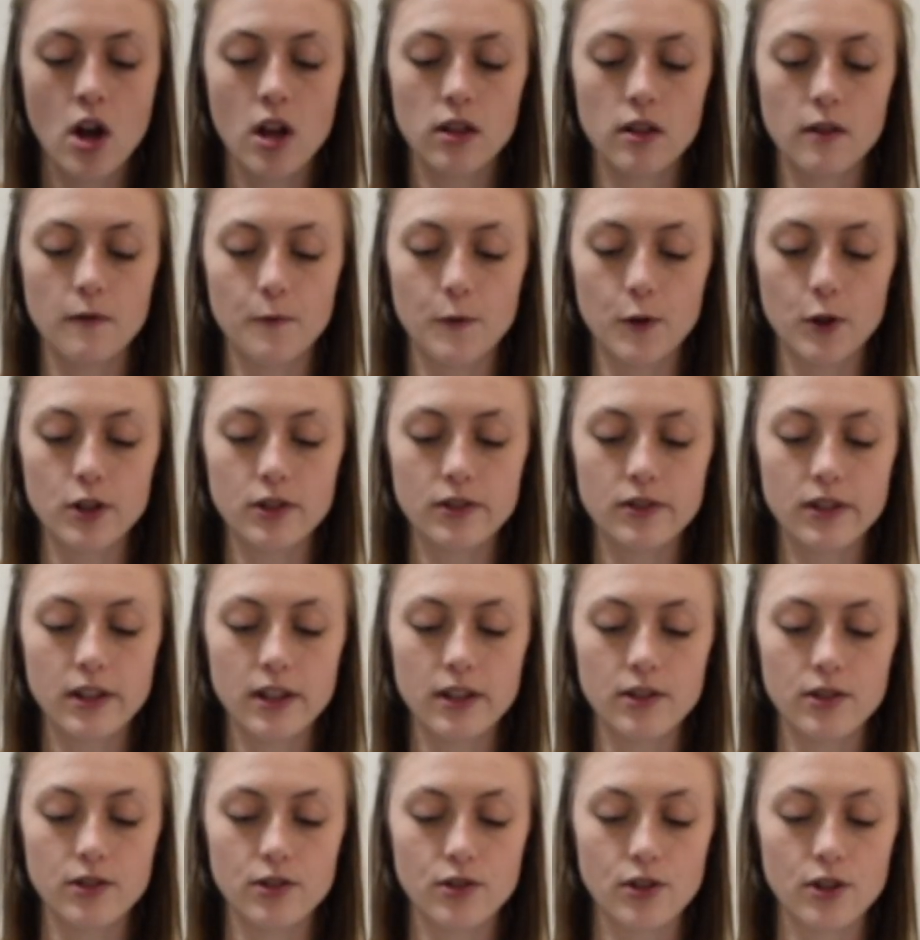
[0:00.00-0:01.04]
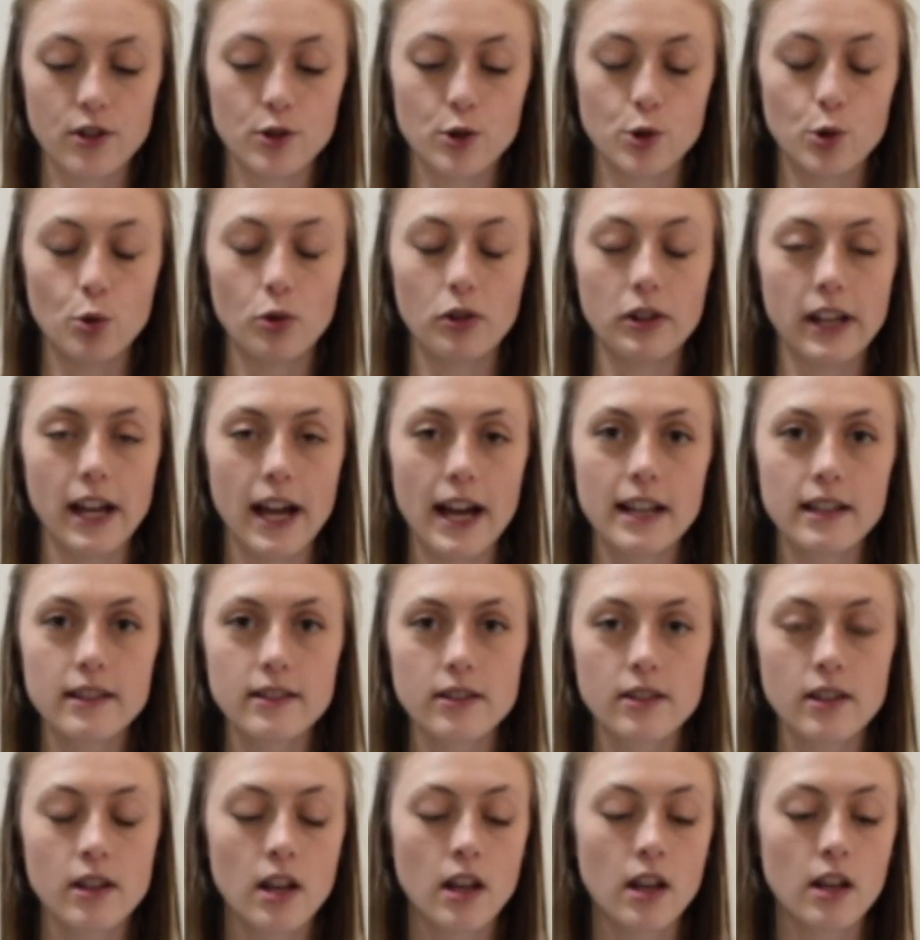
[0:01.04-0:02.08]
The first is the
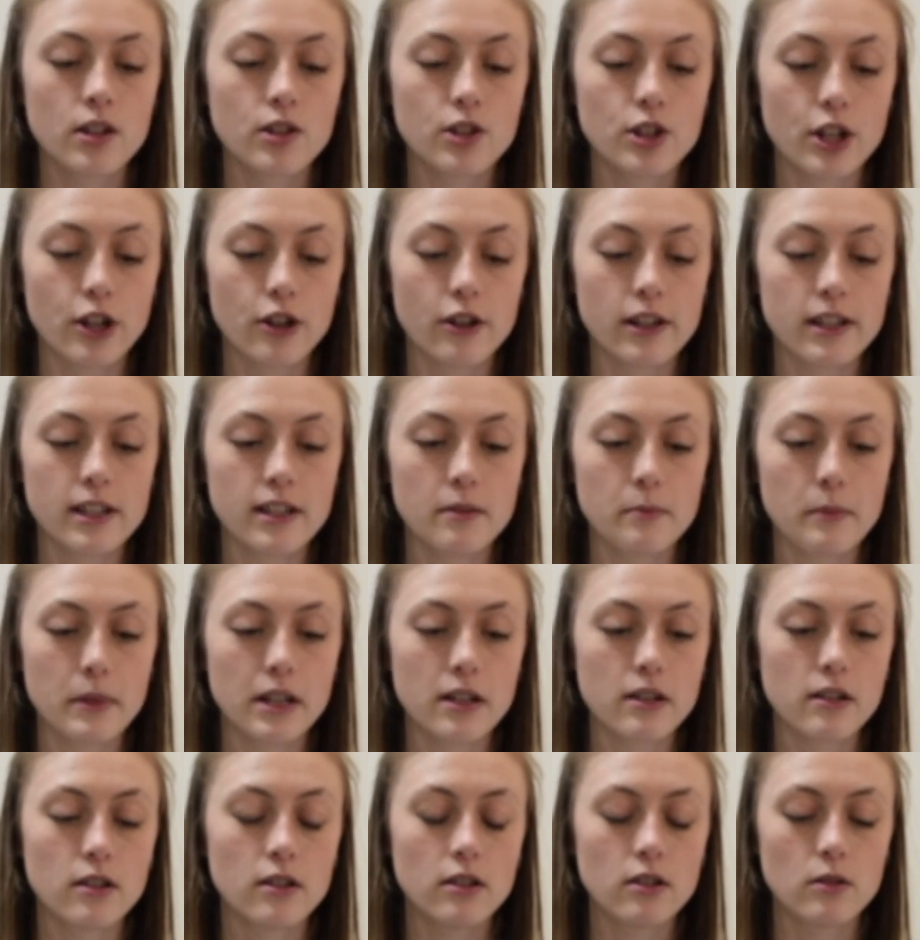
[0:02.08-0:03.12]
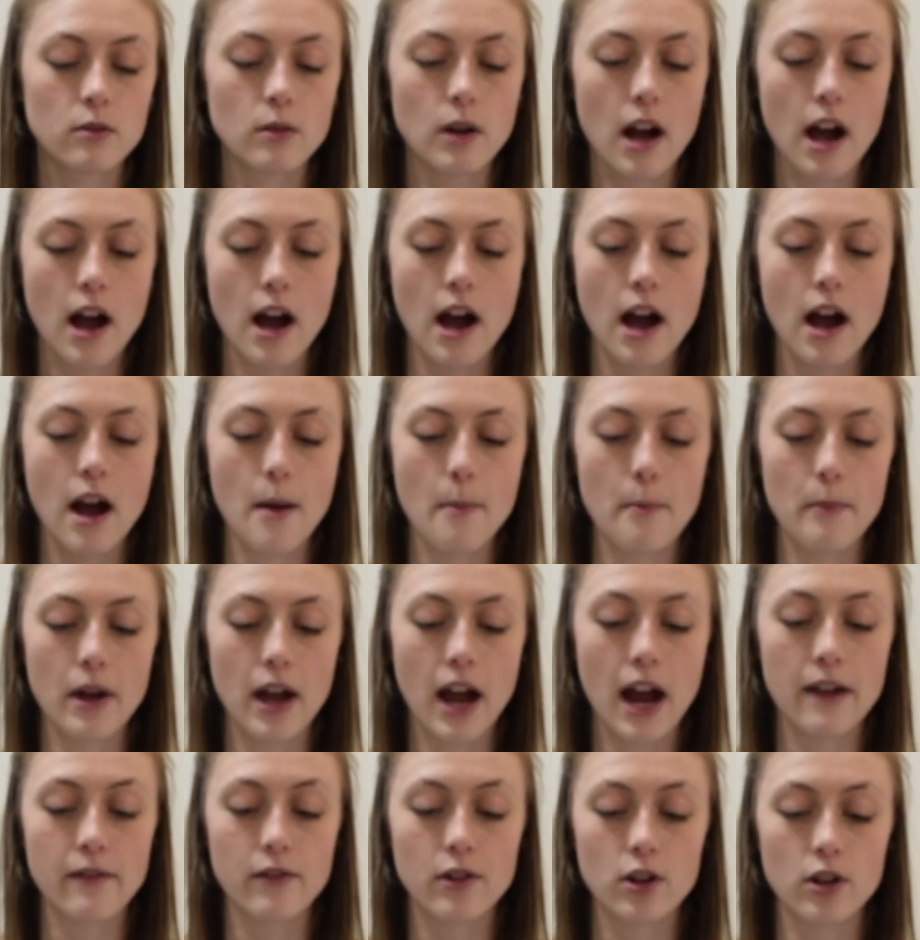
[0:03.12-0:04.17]
Juliet cherry tomato.
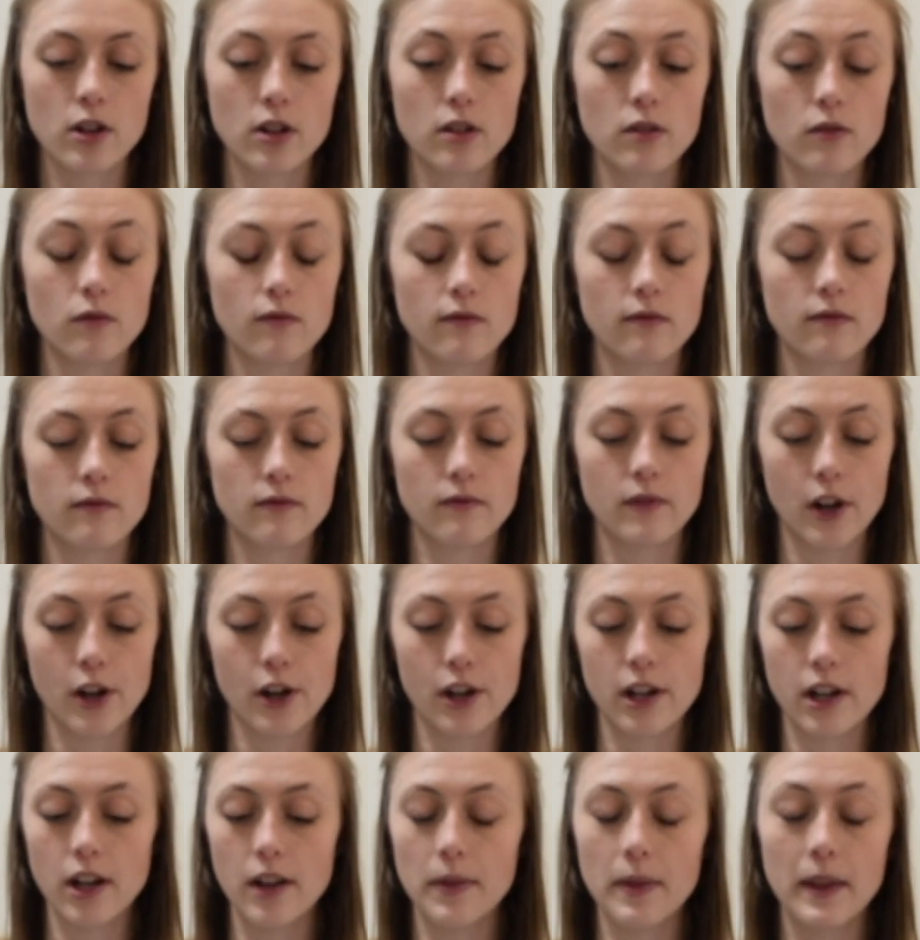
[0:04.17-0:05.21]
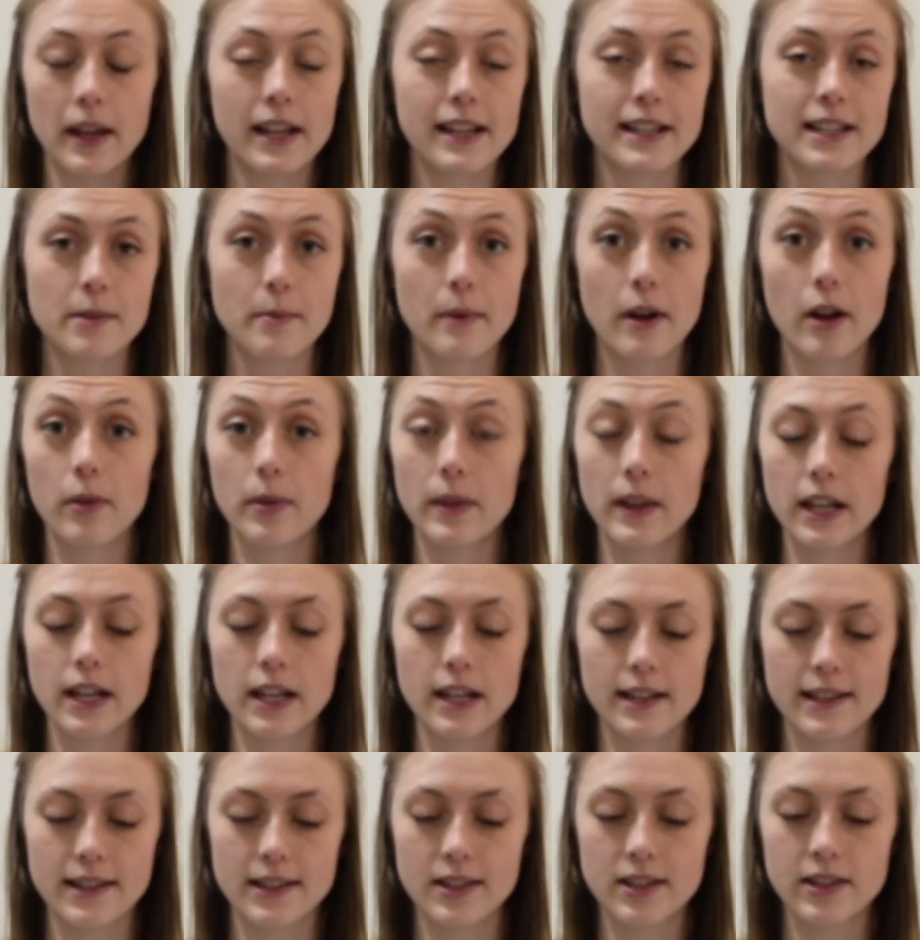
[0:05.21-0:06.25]
I've heard very good things about
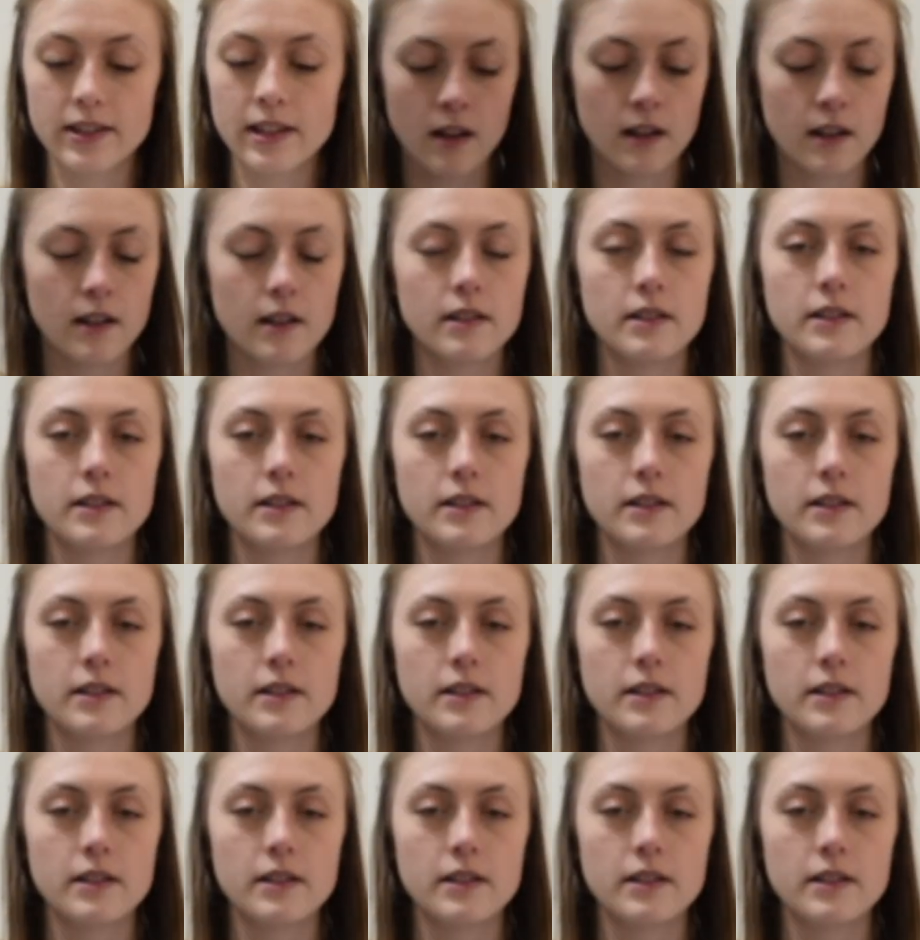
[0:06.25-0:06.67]
these.